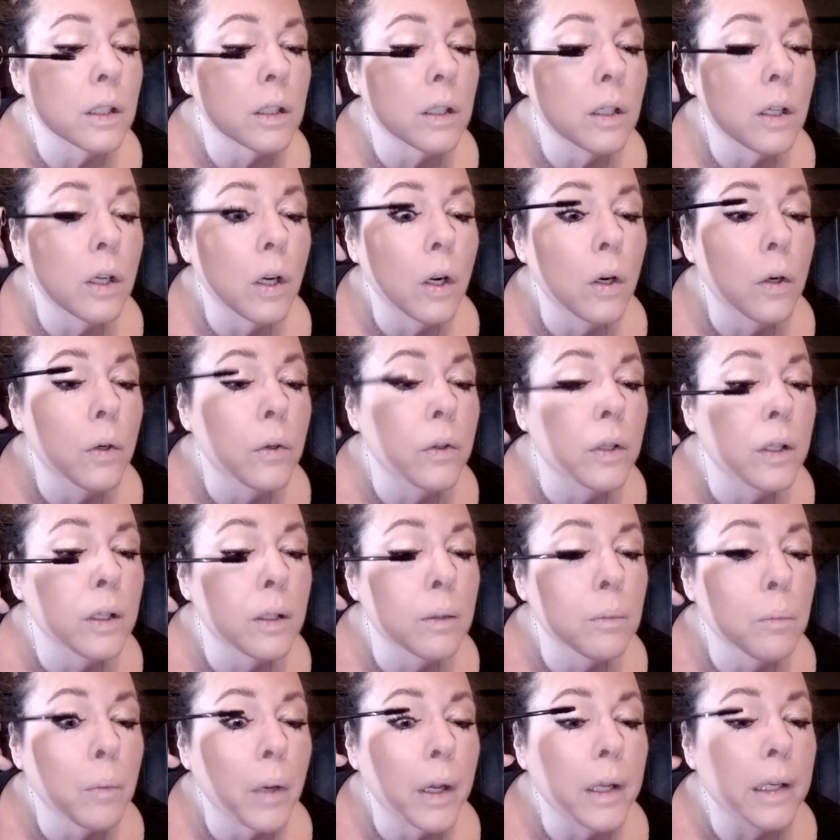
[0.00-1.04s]
and
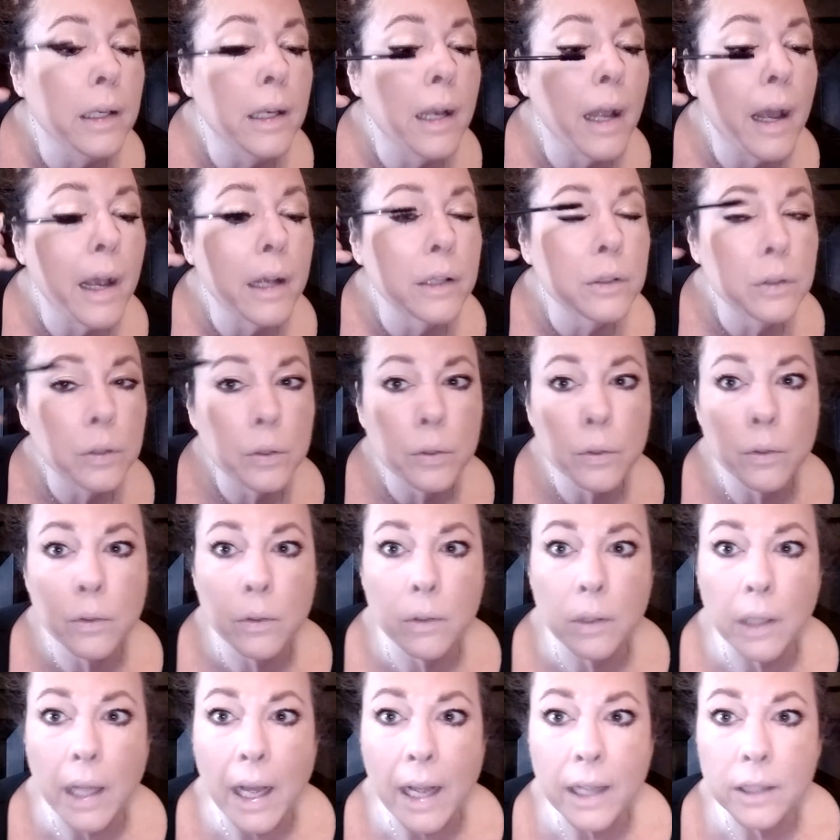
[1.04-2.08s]
coating my
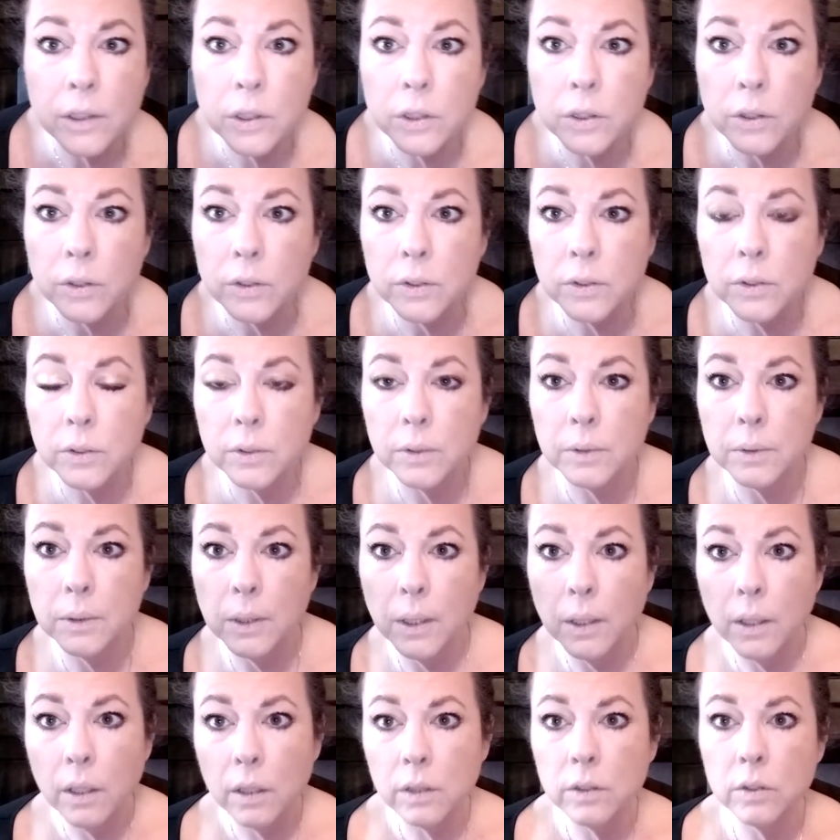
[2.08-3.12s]
natural lashes.
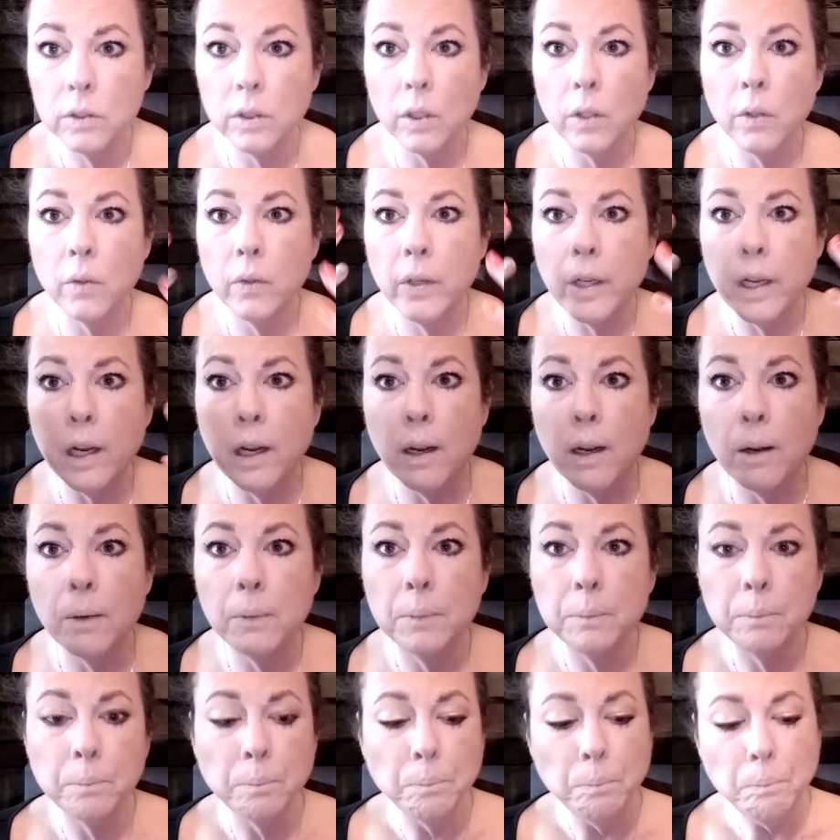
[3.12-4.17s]
So now,
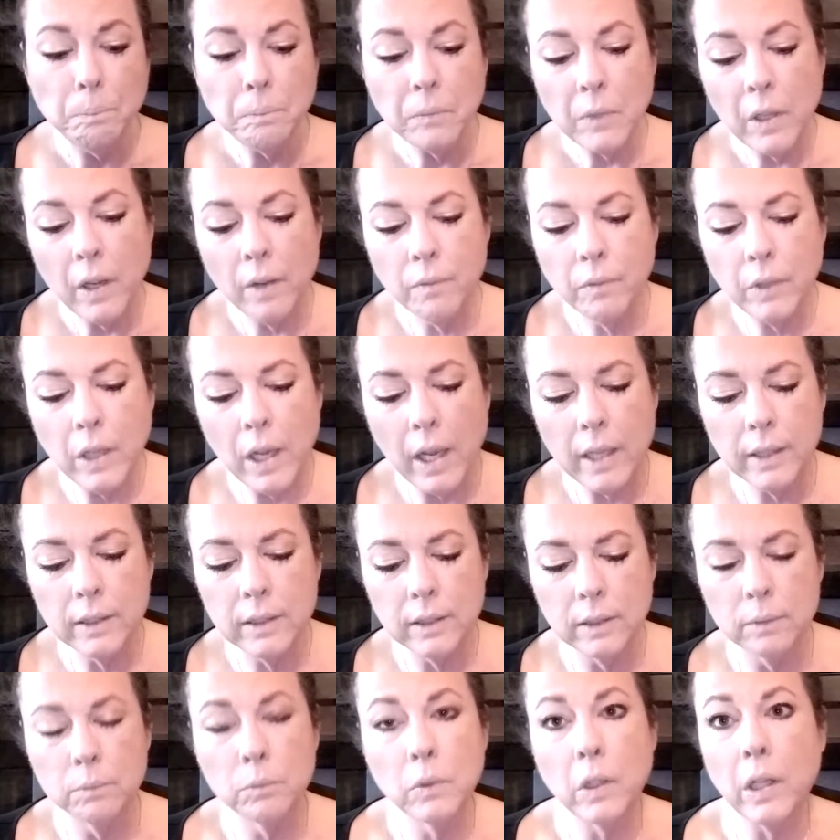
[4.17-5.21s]
I've got
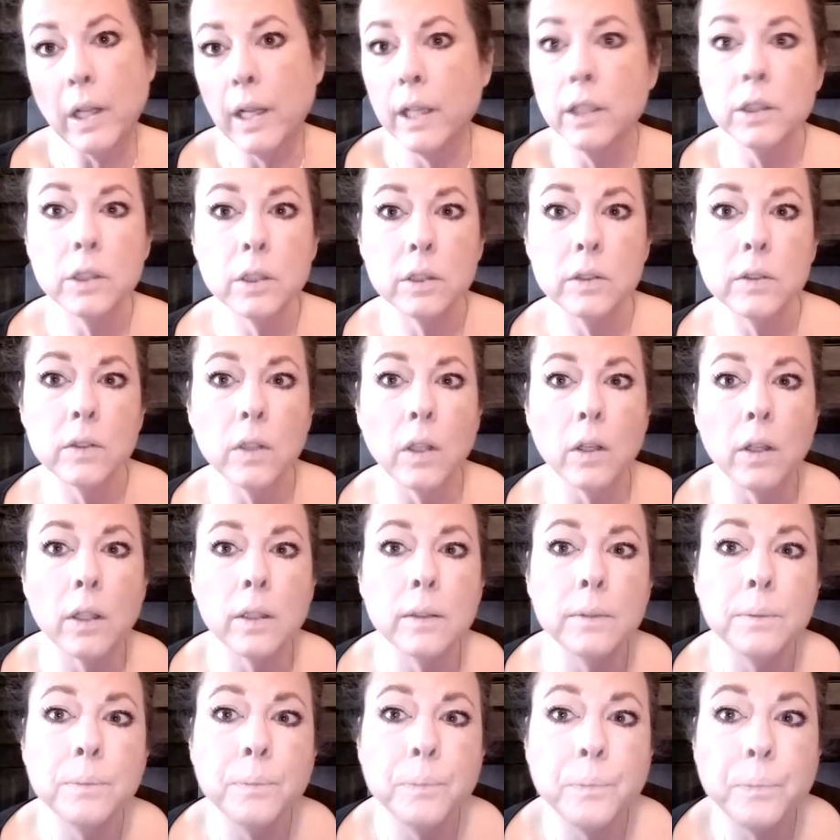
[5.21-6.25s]
some lashes
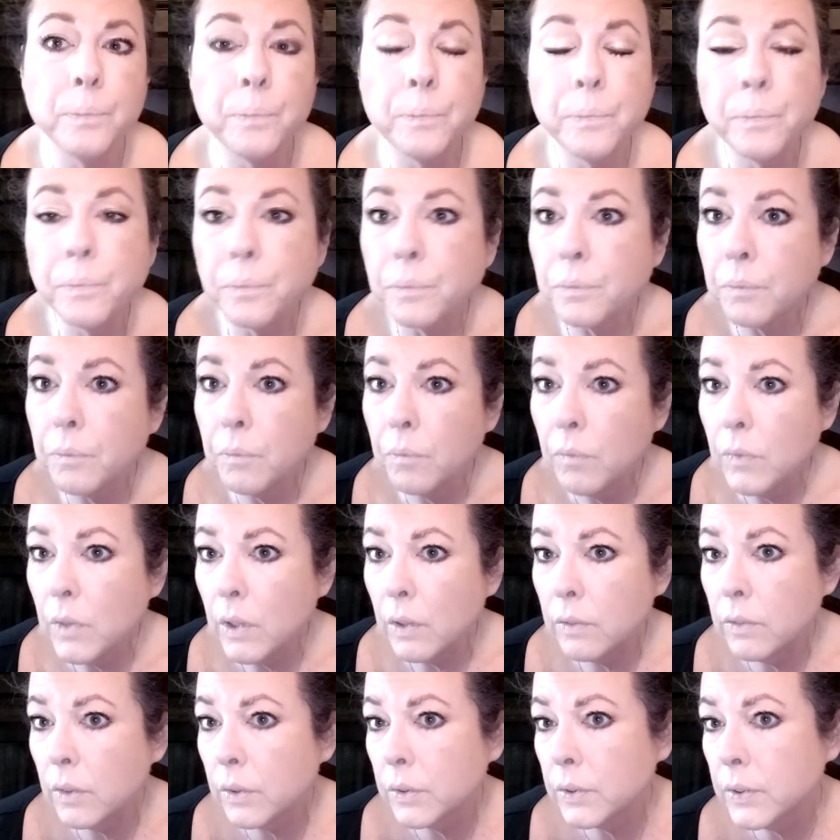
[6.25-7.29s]
on.
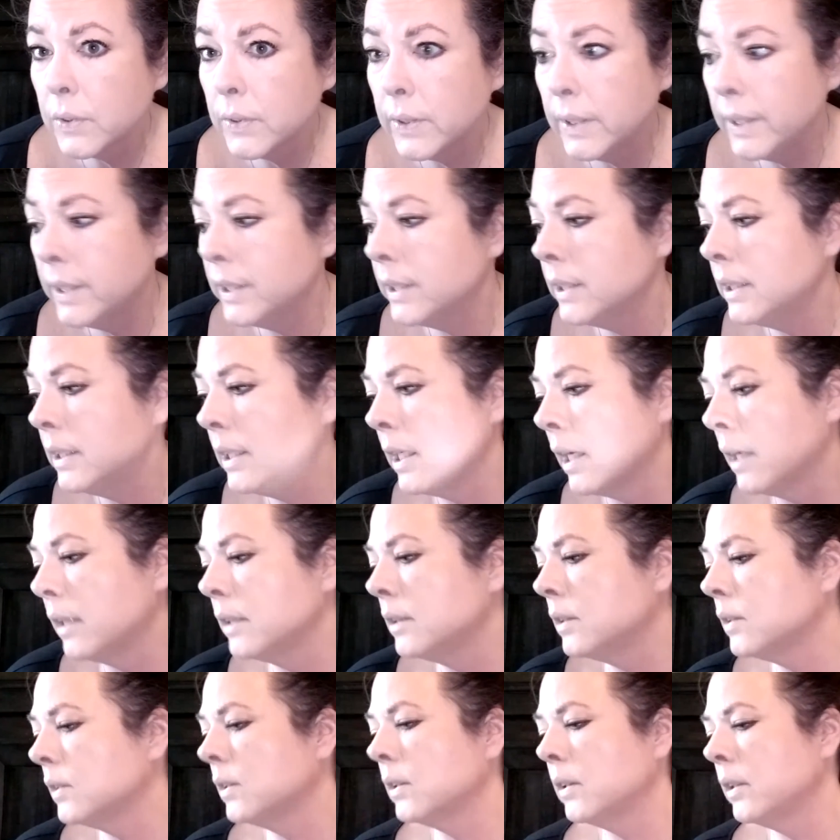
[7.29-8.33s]
They're seated
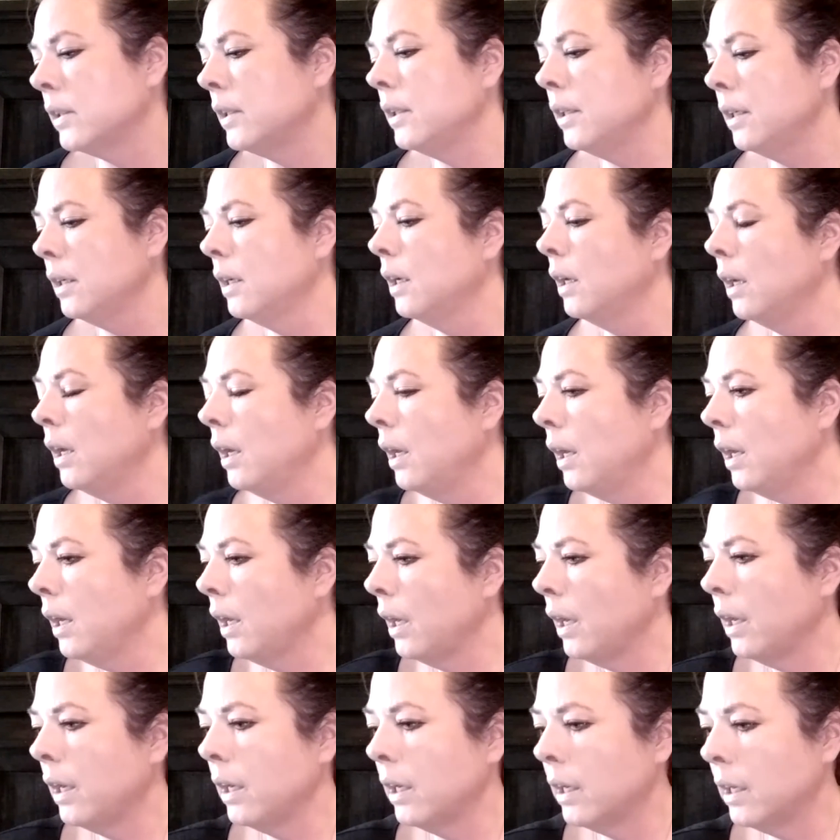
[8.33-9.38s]
nicely.
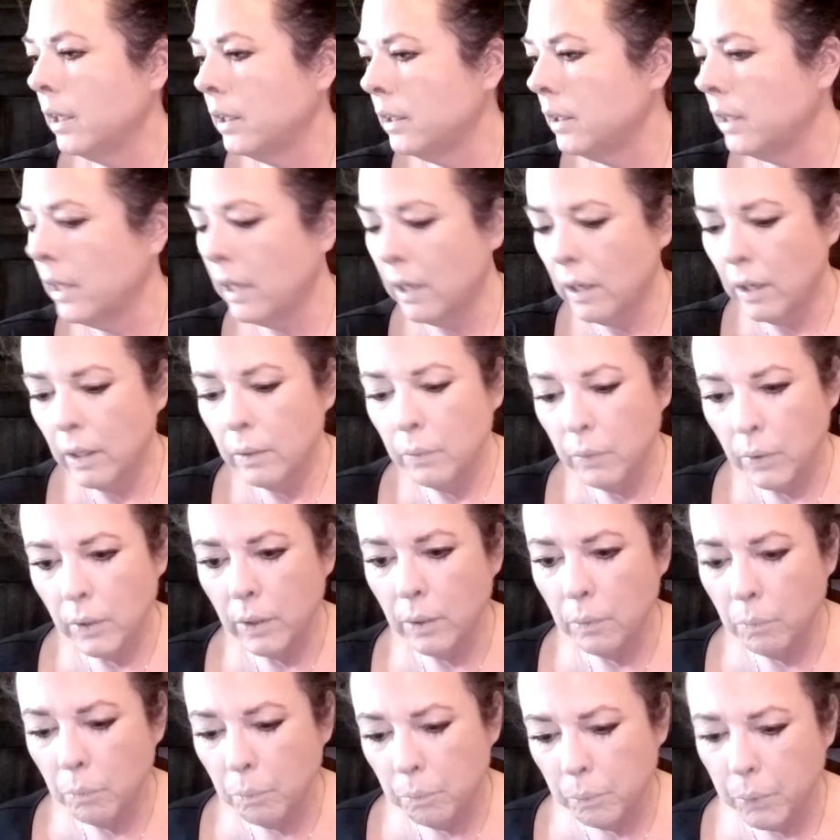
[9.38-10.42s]
And now I want
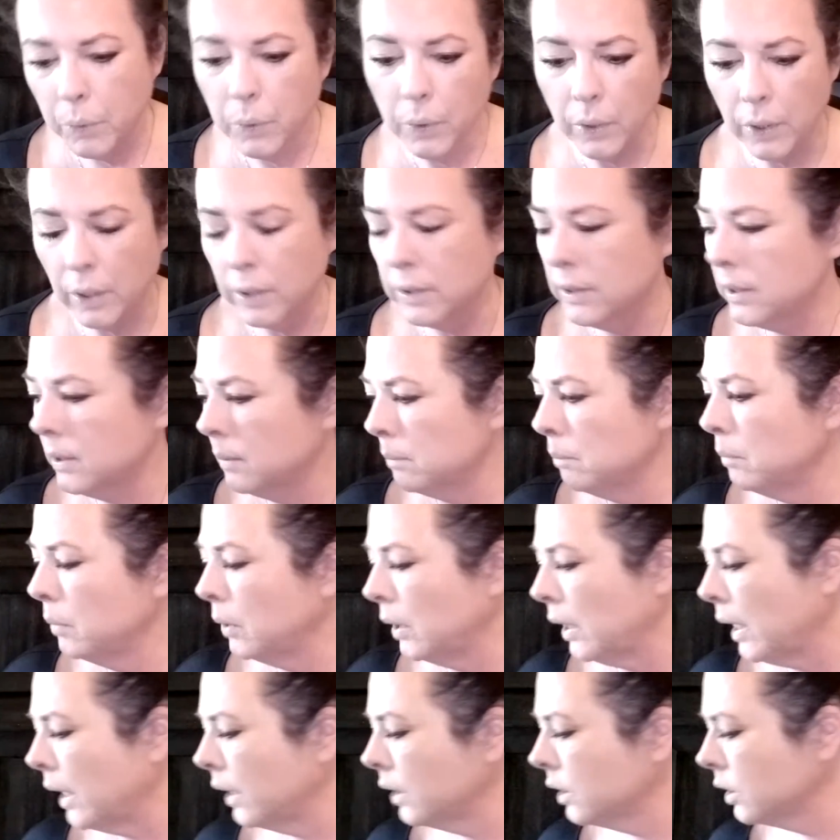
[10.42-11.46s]
to put on some
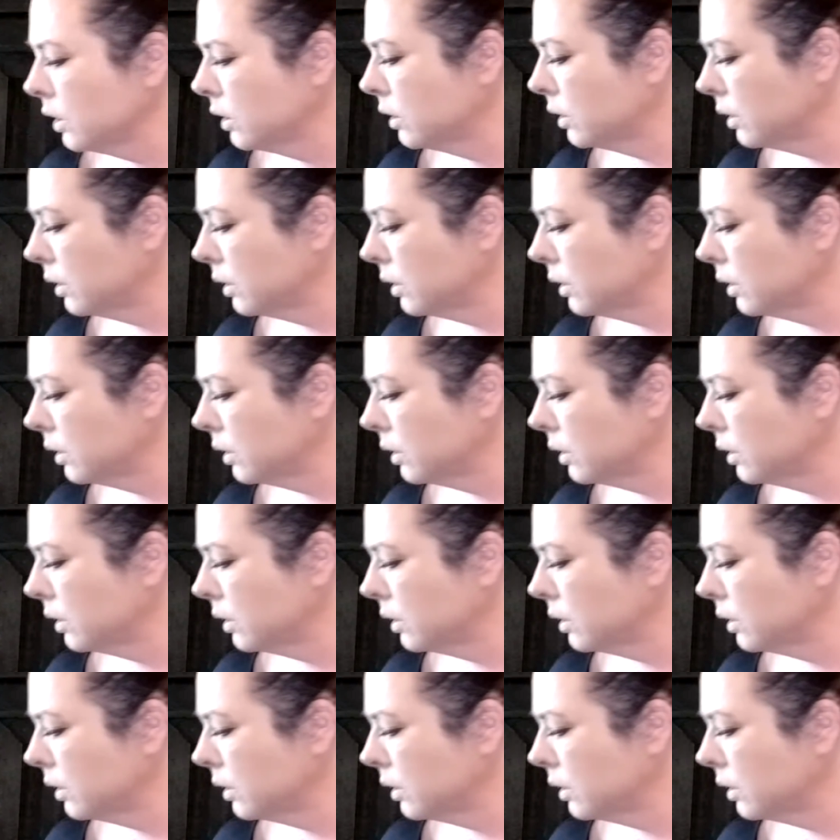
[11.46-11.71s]
blush.